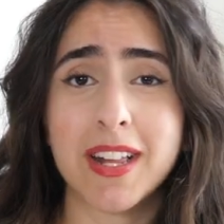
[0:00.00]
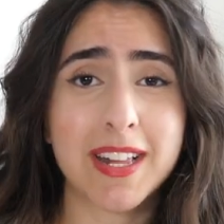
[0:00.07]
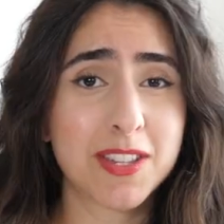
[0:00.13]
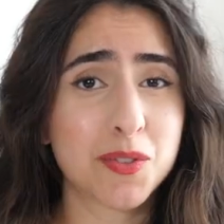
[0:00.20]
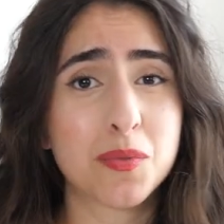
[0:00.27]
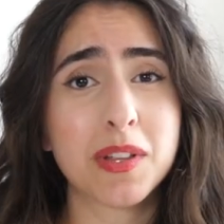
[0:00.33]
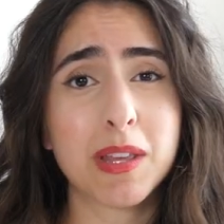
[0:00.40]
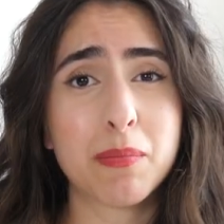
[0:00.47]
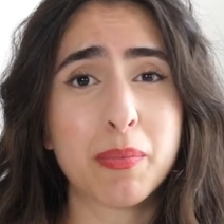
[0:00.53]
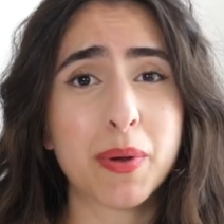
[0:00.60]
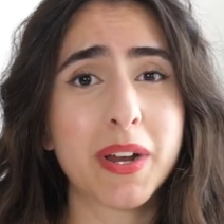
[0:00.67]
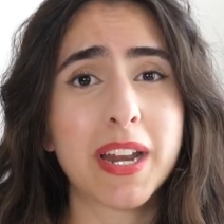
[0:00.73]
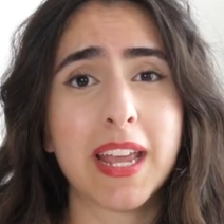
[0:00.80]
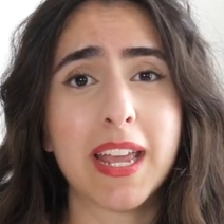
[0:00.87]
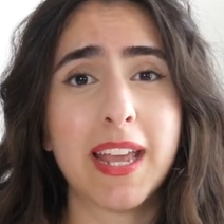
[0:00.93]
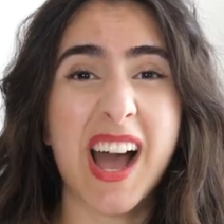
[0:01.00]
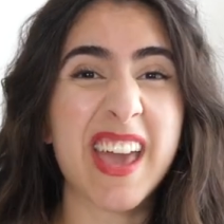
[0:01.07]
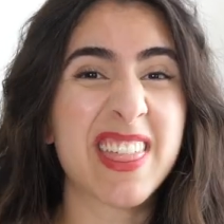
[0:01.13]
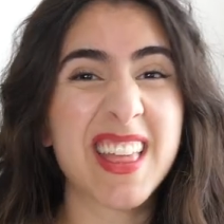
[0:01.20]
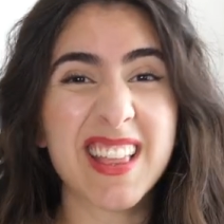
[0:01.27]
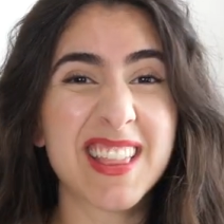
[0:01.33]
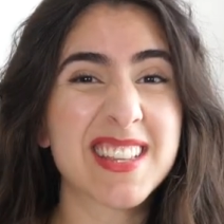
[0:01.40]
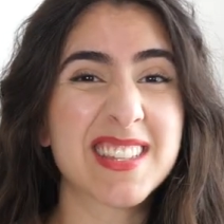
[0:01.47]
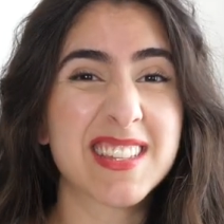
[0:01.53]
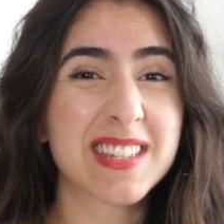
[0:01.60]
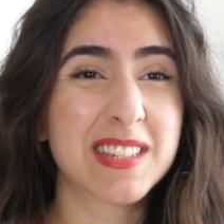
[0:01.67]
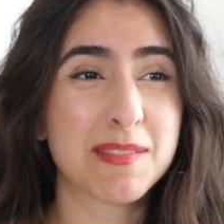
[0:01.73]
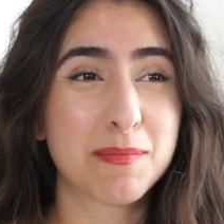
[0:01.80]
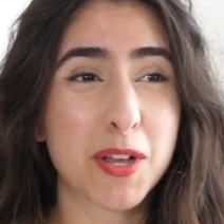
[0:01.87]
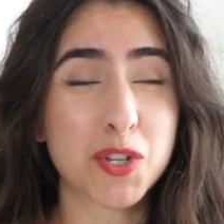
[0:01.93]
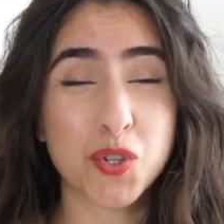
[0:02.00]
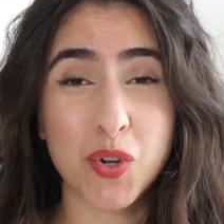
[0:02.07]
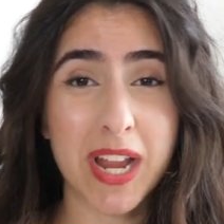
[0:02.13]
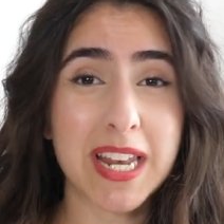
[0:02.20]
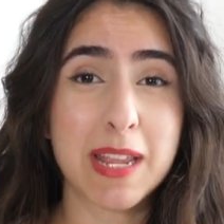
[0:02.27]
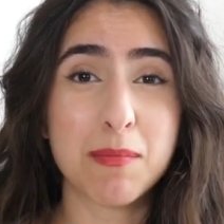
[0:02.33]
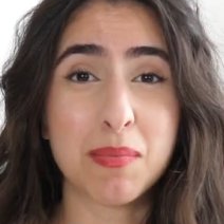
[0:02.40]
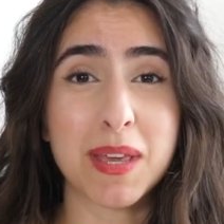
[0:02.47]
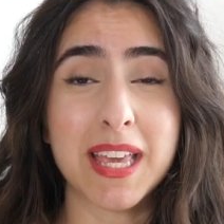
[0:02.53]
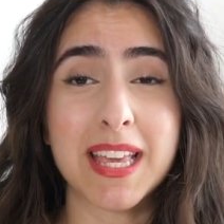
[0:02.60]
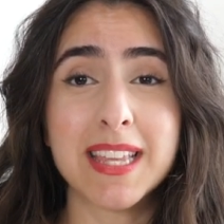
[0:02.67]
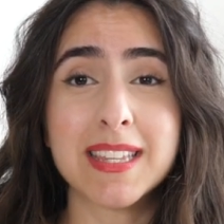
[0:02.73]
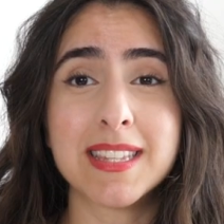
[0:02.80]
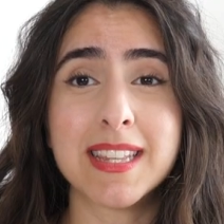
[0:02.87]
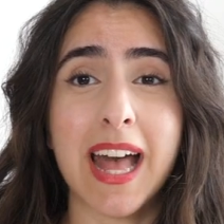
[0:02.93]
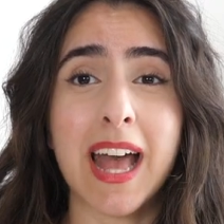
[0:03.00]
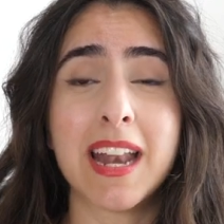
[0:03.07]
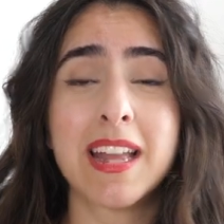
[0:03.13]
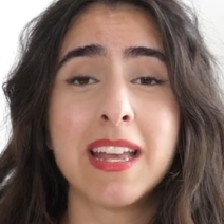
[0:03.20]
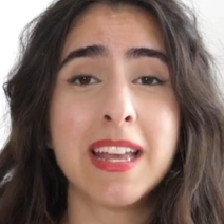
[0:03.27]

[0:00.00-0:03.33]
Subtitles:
and it's really pretty. I think this is a trendy piece that